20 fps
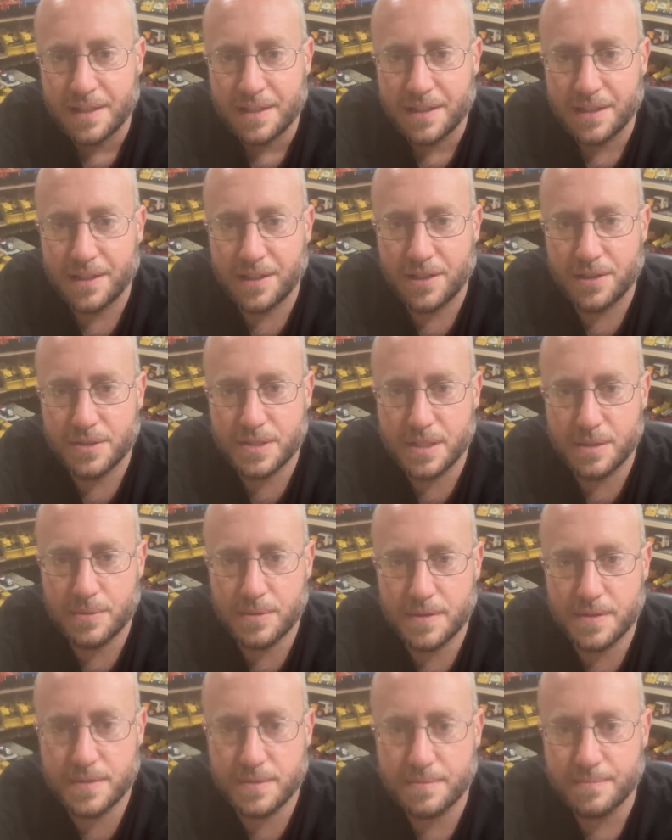Oh,
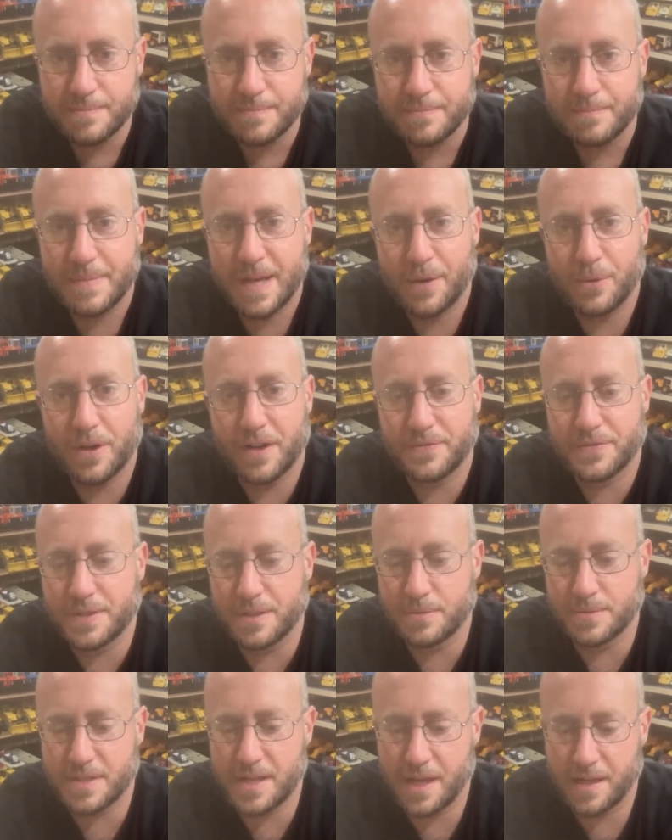my wife, she
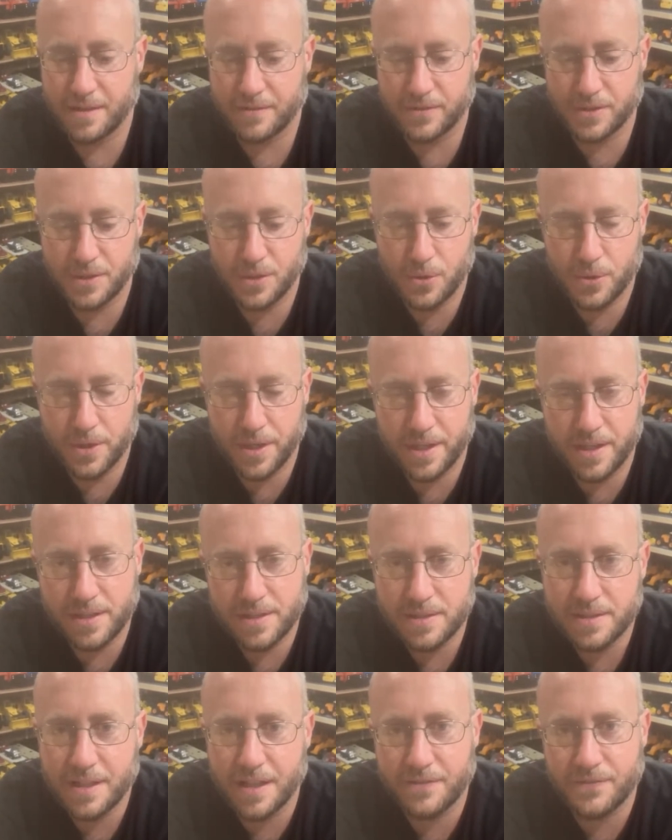was kind of annoyed
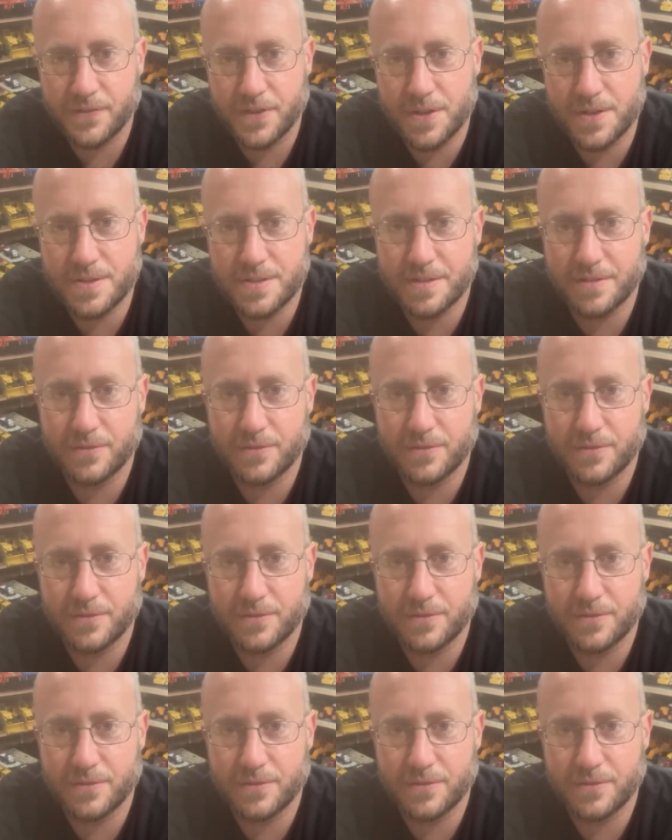at first,